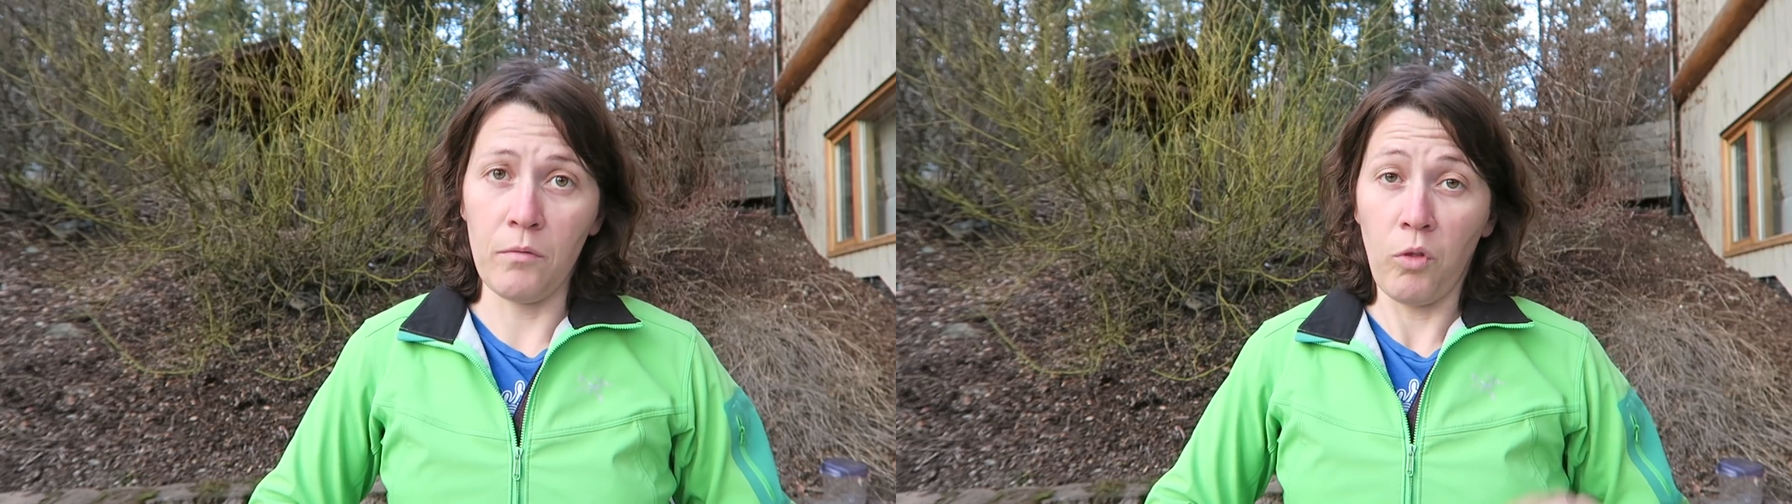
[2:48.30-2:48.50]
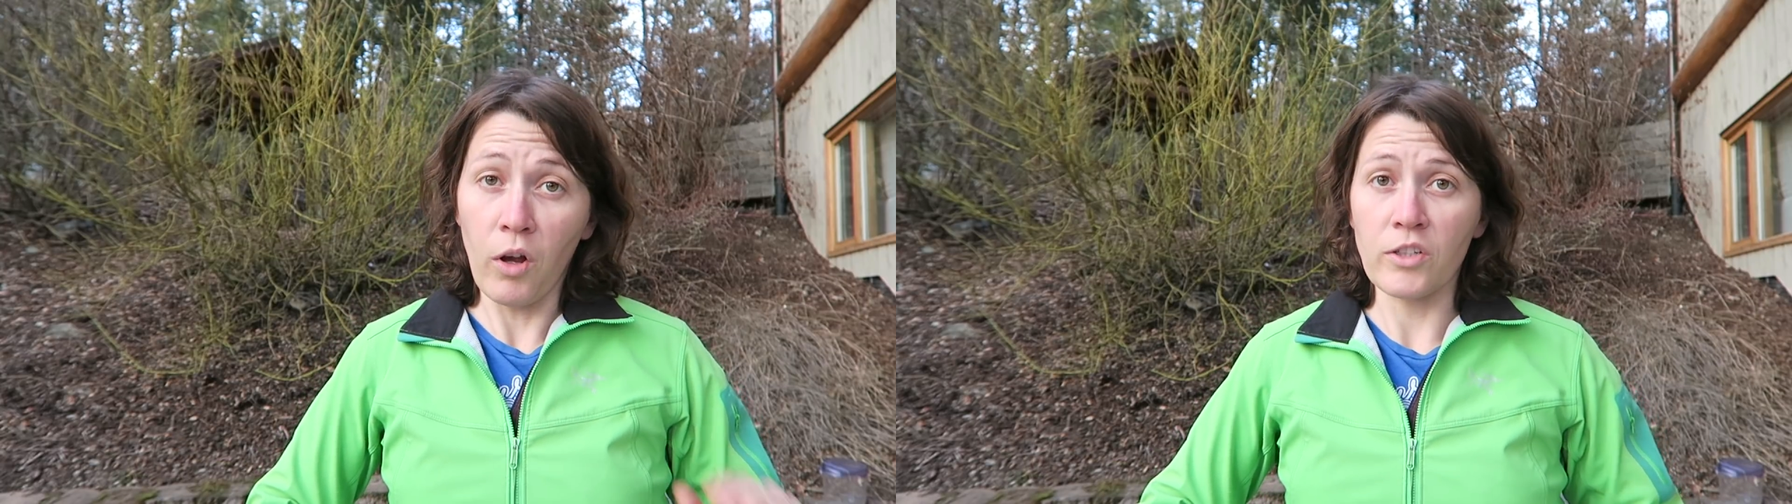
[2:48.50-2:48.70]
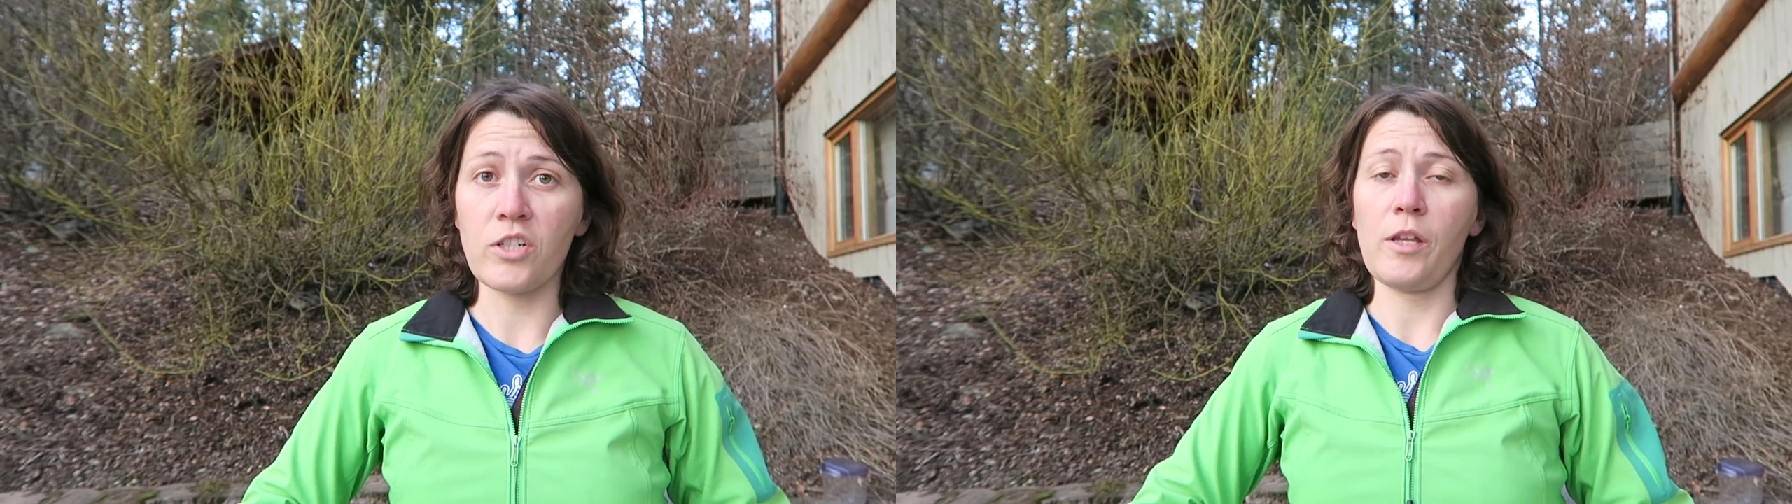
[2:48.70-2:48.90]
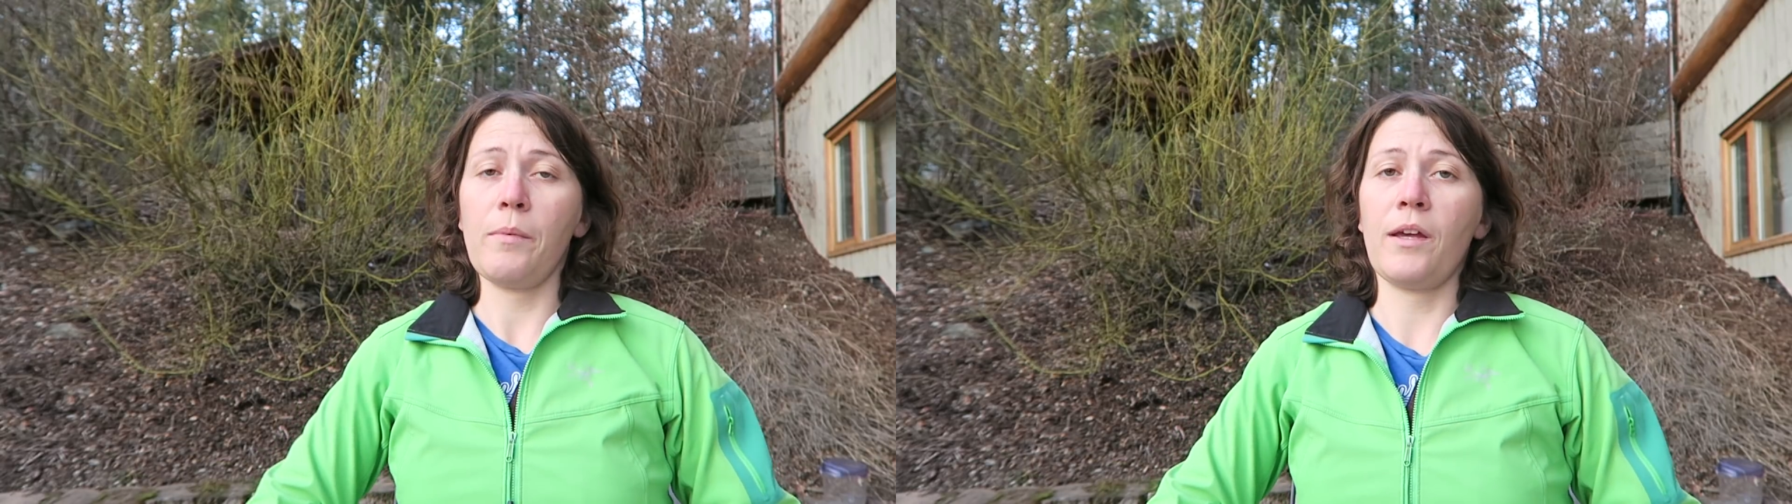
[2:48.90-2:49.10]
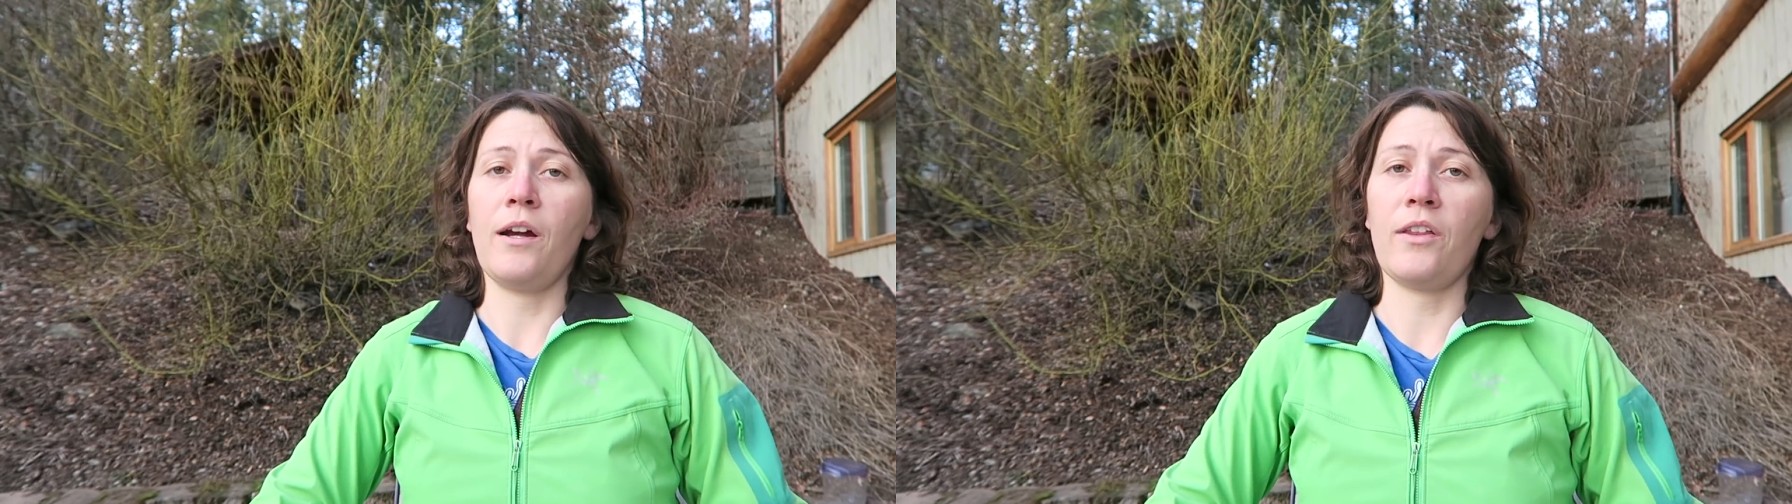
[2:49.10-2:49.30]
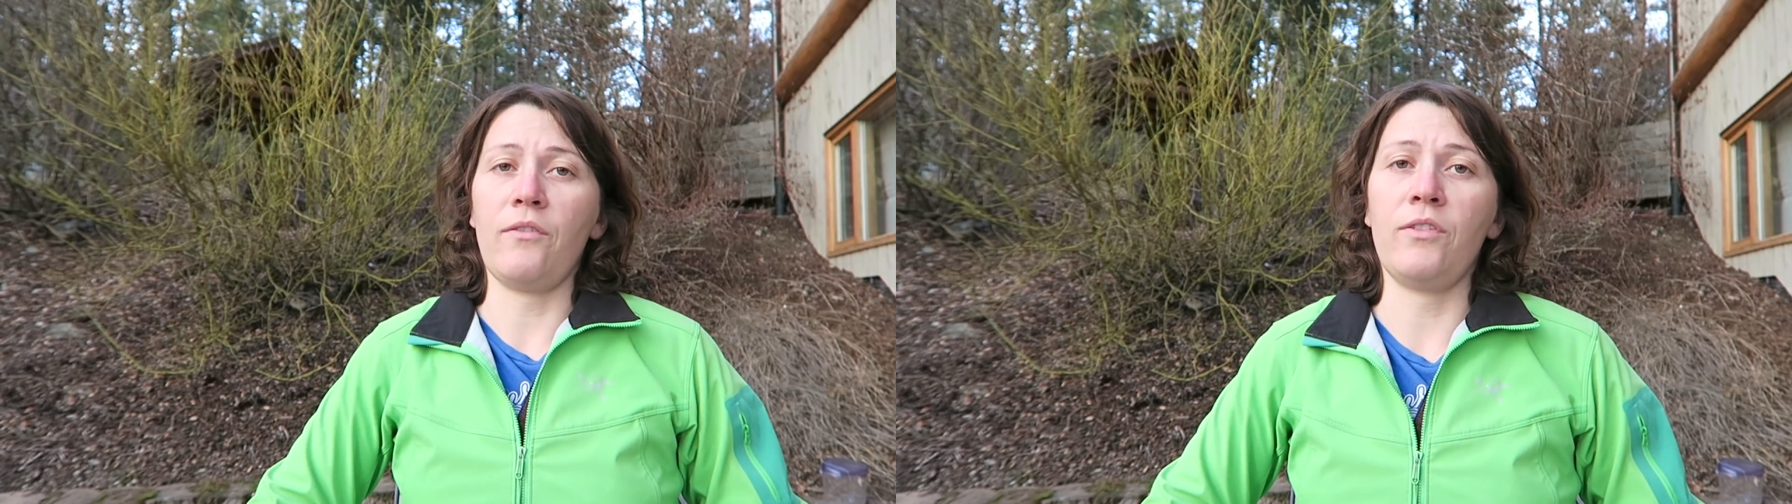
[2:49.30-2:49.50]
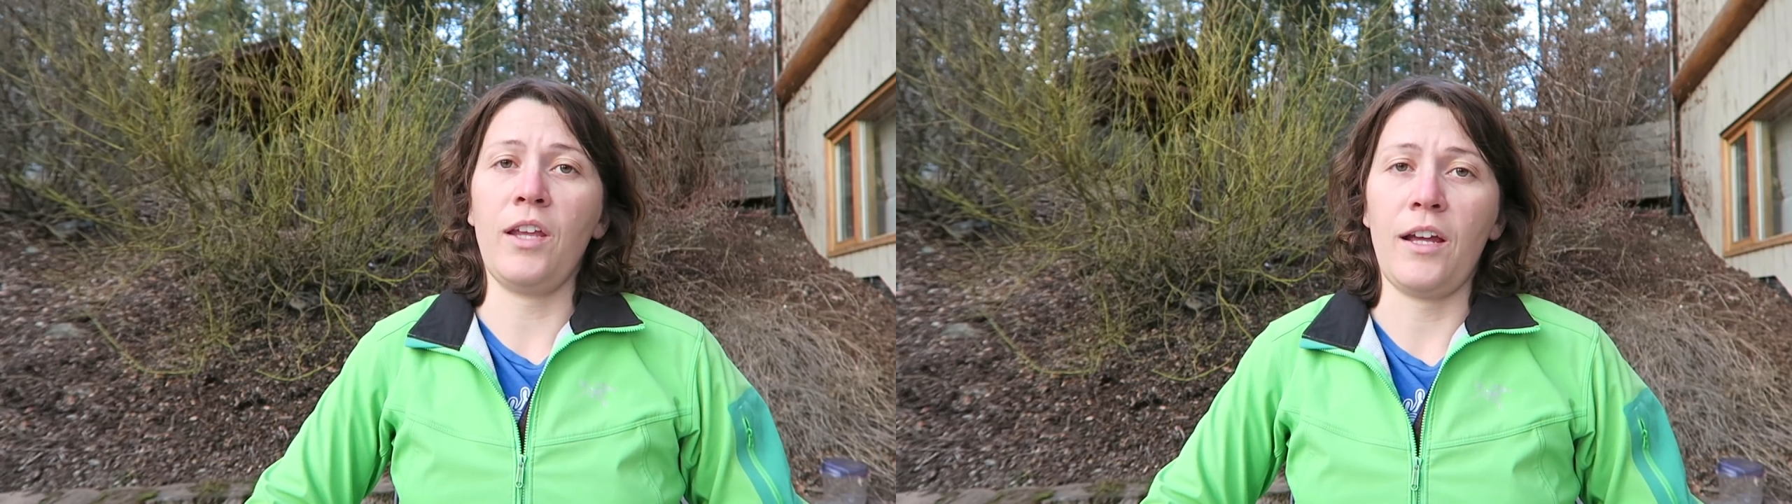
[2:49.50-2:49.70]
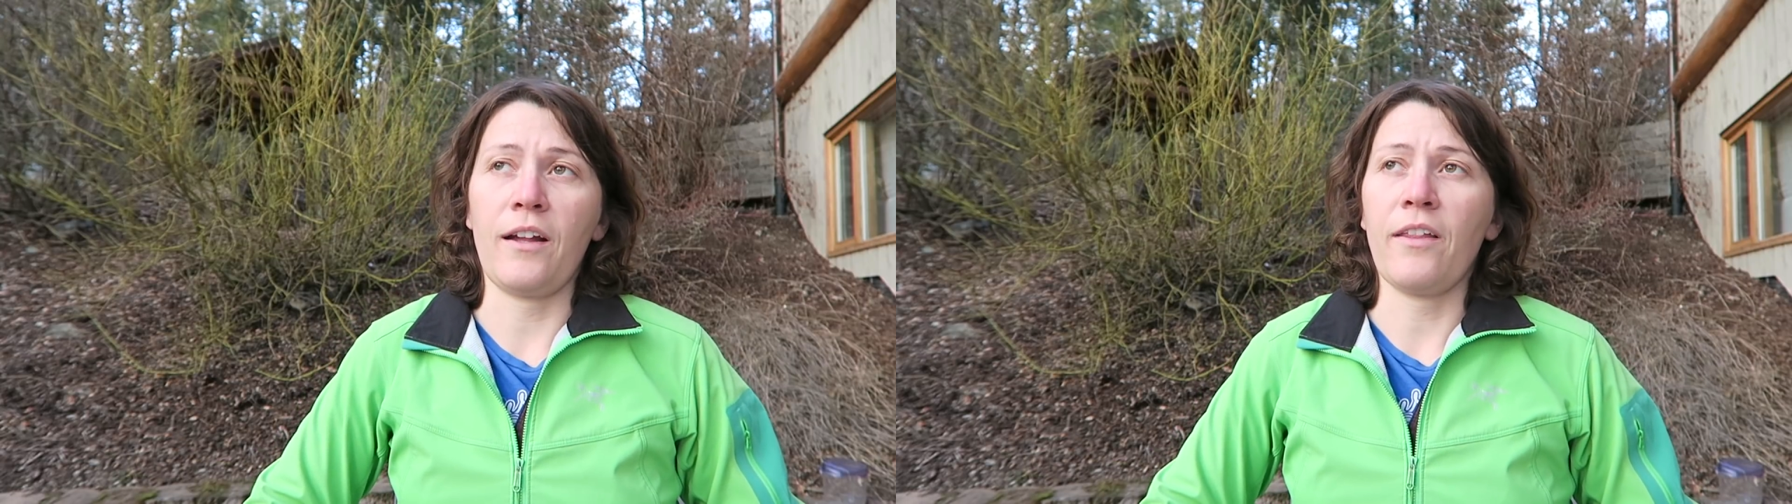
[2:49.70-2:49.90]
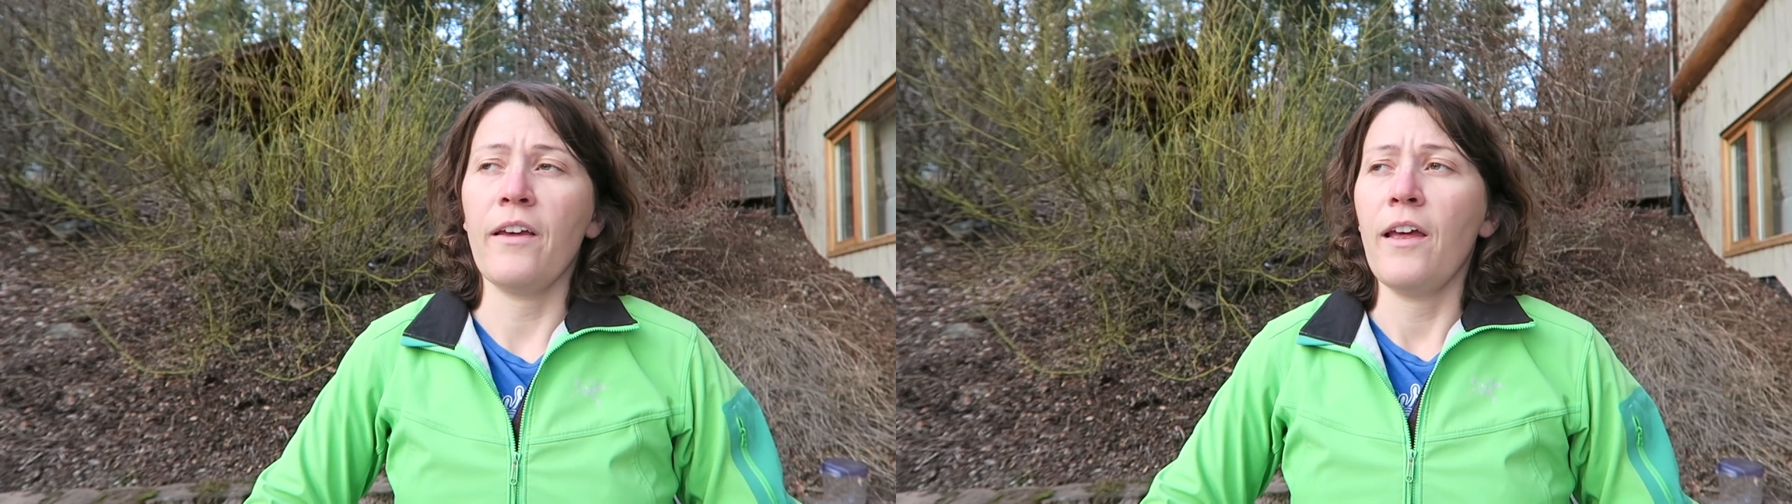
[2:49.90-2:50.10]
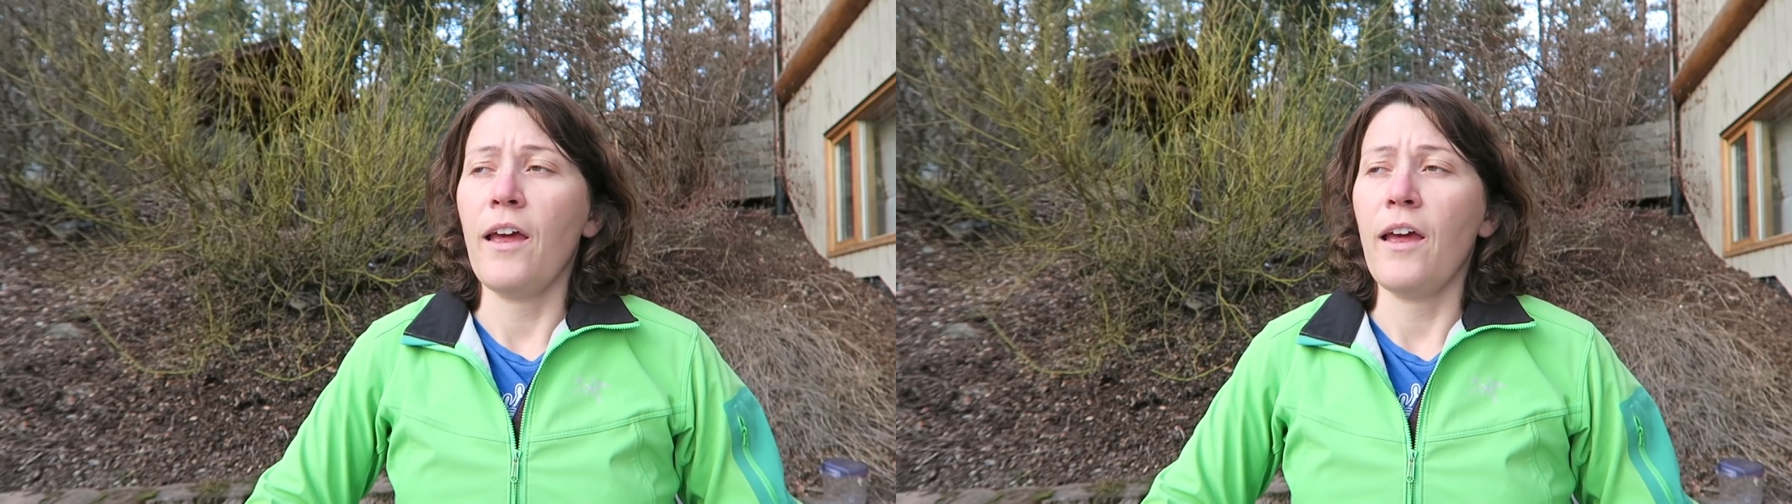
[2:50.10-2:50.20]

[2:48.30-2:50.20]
largely because of ticks,